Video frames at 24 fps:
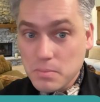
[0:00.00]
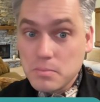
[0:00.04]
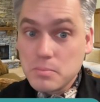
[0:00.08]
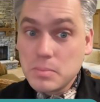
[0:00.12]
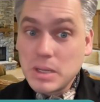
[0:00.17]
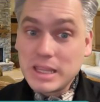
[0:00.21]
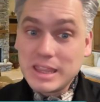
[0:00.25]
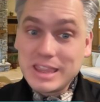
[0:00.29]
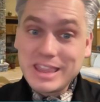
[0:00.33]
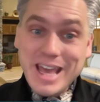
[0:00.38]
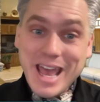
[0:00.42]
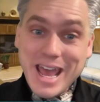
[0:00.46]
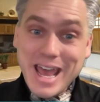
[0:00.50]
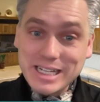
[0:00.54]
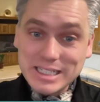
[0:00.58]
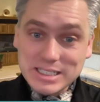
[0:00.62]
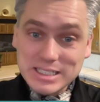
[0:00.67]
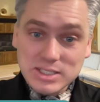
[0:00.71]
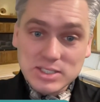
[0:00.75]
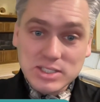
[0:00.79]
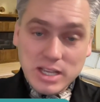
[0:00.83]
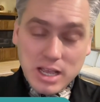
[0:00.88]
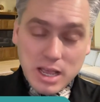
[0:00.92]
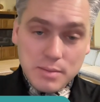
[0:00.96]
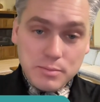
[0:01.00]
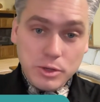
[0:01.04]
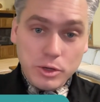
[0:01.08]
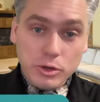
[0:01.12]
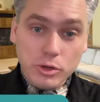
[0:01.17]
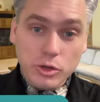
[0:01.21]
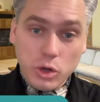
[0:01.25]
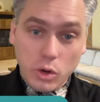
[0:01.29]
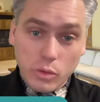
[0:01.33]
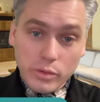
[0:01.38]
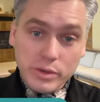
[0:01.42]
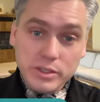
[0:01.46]
but that is time you're
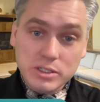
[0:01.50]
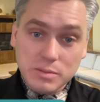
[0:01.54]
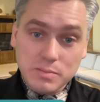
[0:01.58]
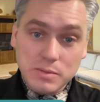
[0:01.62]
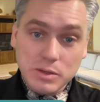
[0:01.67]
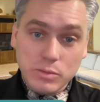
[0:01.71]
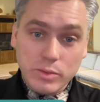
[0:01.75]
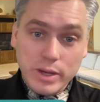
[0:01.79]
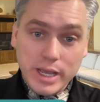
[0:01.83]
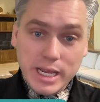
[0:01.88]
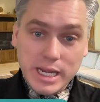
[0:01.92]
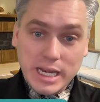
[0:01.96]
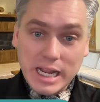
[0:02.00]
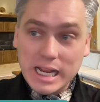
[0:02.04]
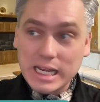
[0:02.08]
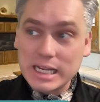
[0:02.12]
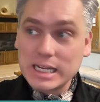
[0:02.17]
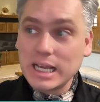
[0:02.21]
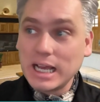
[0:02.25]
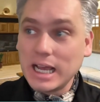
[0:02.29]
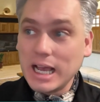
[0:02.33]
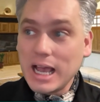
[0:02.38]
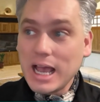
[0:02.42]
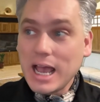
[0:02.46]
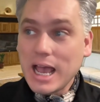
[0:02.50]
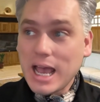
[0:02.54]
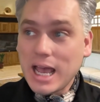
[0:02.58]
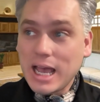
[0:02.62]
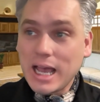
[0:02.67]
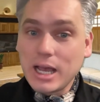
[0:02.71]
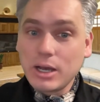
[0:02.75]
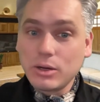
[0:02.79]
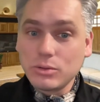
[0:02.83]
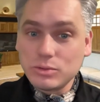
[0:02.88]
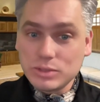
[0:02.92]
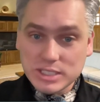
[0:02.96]
going to be waiting
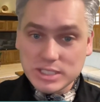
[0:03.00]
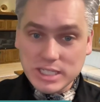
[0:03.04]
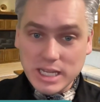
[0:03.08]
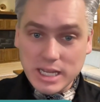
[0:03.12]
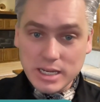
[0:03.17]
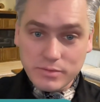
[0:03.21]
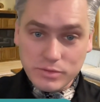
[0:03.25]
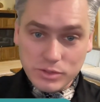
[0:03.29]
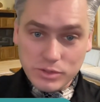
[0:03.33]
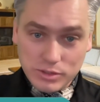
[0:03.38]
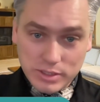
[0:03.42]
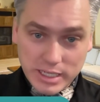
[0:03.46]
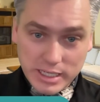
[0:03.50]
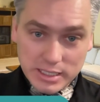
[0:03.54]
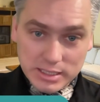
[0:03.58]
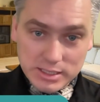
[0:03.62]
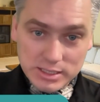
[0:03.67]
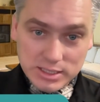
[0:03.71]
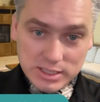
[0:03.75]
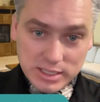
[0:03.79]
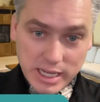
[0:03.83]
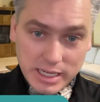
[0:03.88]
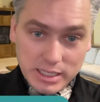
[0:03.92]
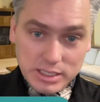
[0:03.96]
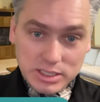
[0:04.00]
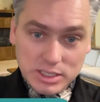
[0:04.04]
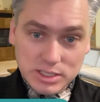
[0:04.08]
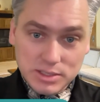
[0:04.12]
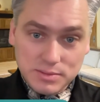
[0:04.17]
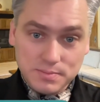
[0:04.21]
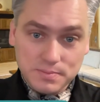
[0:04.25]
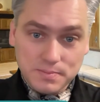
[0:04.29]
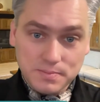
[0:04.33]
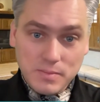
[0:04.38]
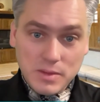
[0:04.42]
outside of the United States,